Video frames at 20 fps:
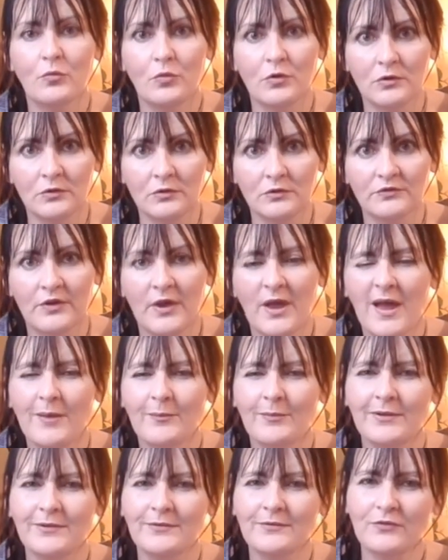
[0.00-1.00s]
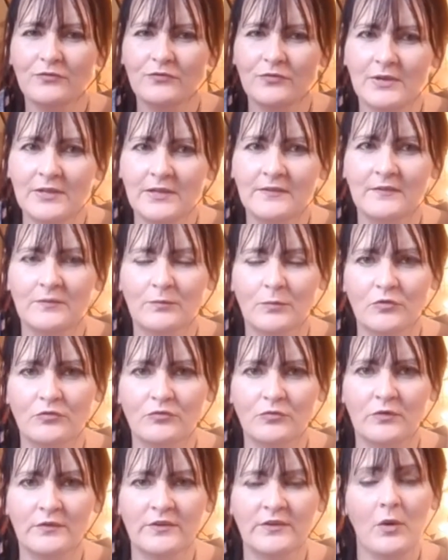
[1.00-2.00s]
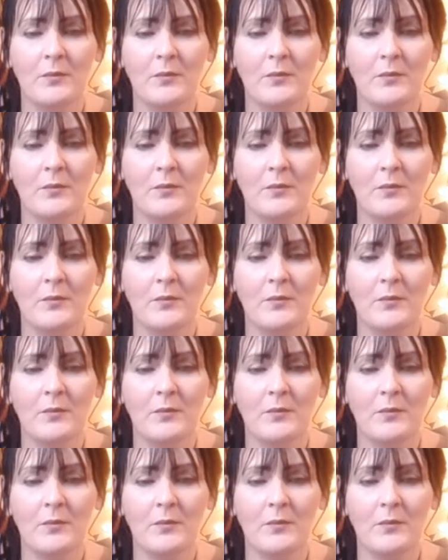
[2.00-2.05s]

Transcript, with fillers: world, but not really the spirit world.